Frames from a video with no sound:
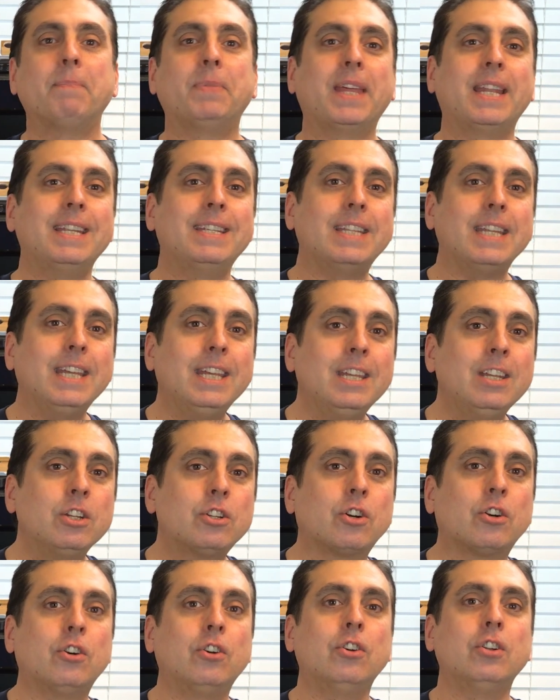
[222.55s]
that as
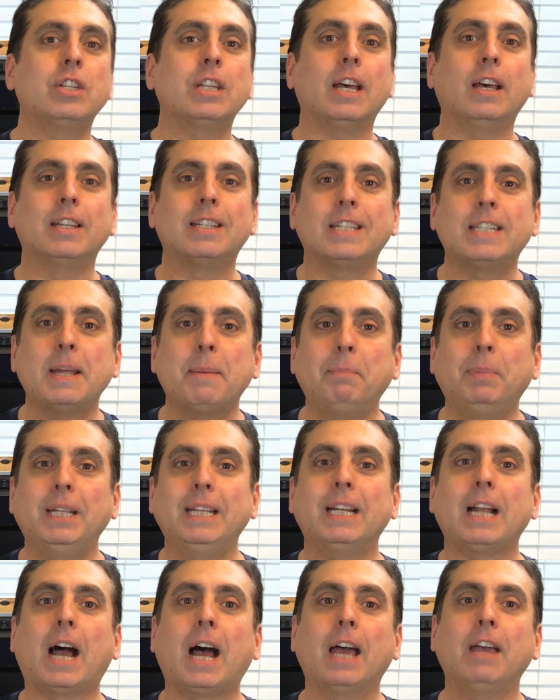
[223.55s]
interns
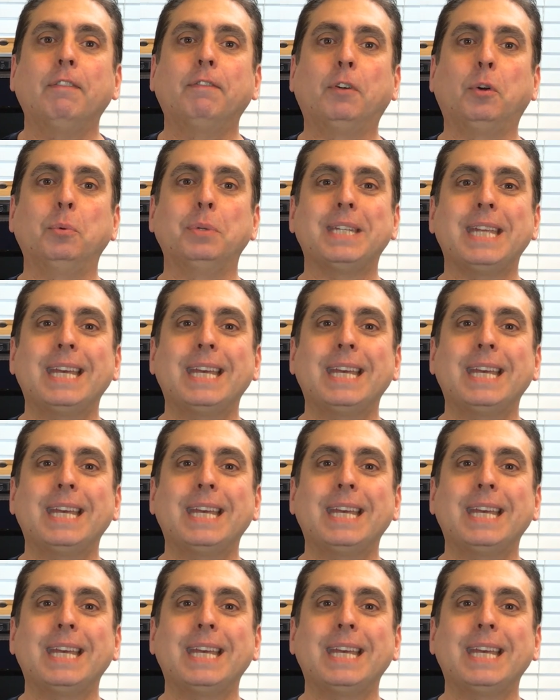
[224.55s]
assembling iPhone